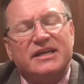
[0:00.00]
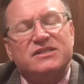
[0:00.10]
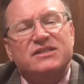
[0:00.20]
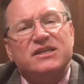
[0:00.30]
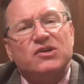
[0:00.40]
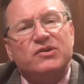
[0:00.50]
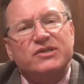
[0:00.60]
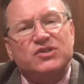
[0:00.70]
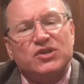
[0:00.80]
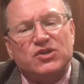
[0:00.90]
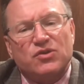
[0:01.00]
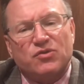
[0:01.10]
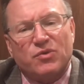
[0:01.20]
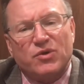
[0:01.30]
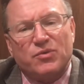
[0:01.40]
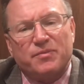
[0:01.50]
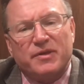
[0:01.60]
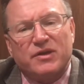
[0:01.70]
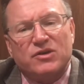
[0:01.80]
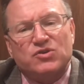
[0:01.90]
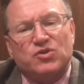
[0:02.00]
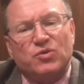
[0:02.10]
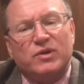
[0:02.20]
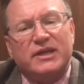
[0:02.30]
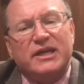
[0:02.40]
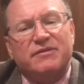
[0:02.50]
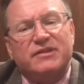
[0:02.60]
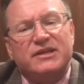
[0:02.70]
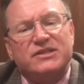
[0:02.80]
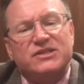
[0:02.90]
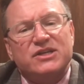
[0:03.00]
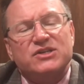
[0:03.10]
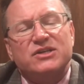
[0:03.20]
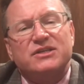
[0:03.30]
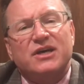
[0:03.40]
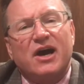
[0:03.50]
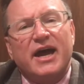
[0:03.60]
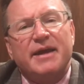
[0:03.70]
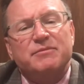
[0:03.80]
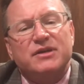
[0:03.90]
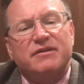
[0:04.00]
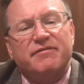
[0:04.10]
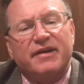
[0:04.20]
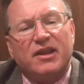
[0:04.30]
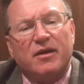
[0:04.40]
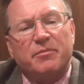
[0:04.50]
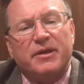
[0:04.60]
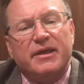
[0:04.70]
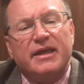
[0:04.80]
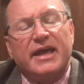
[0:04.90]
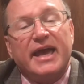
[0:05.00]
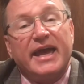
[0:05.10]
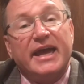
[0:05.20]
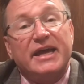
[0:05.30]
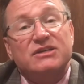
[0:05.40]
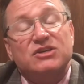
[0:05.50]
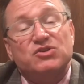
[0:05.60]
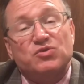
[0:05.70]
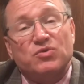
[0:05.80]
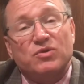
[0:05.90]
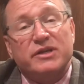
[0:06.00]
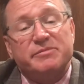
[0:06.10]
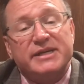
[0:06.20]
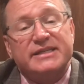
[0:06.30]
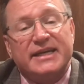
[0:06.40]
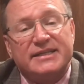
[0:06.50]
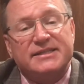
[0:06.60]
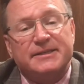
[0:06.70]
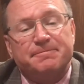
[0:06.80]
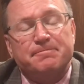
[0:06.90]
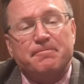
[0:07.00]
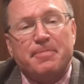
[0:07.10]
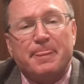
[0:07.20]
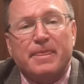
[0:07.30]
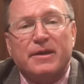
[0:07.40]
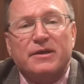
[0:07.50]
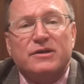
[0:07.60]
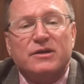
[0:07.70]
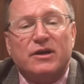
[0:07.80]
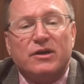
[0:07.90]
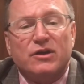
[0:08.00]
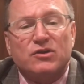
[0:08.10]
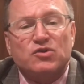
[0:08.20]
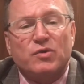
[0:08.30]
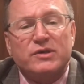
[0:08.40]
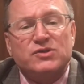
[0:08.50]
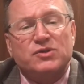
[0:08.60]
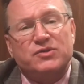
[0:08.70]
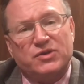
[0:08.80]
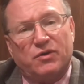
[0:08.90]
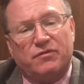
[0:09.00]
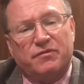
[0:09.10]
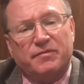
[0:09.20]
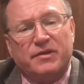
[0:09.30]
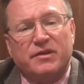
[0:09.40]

and see your decision through. Truly give the decision time to develop and to truly be tested. Trust yourself.